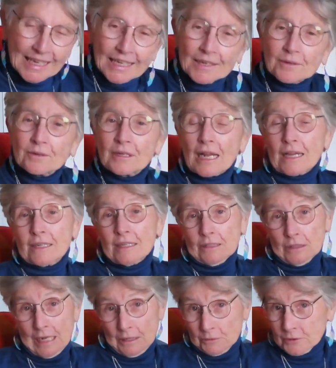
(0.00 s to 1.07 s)

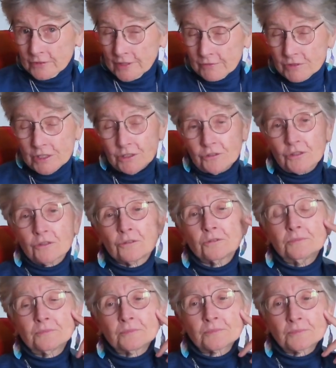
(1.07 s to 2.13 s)
I was 7 years
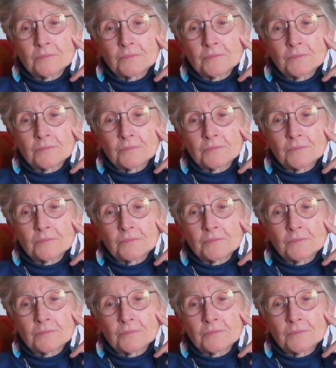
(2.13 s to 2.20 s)
old.